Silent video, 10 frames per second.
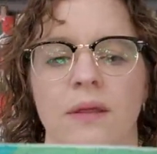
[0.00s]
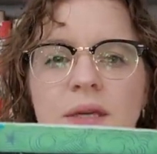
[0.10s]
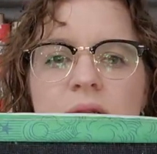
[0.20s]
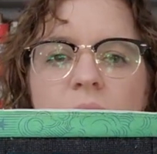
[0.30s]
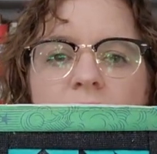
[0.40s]

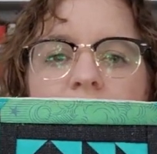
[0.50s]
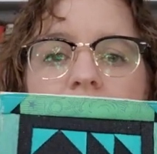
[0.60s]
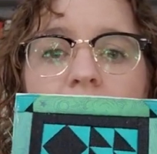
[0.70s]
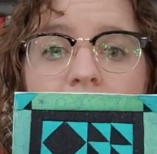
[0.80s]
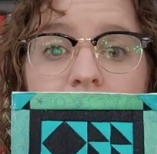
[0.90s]
This
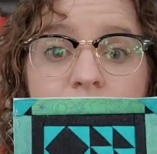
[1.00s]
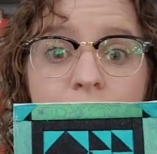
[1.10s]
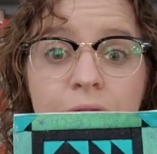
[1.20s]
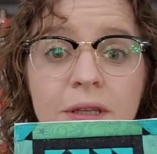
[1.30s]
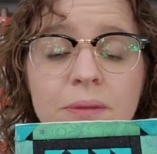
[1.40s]
one,
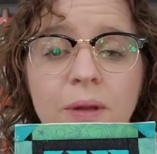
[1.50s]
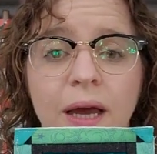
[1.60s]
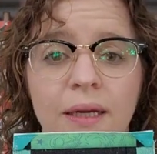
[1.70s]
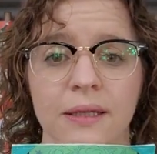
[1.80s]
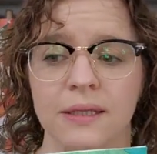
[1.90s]
so for this
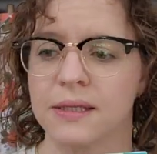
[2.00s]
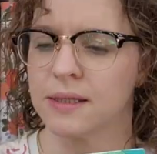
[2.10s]
block, this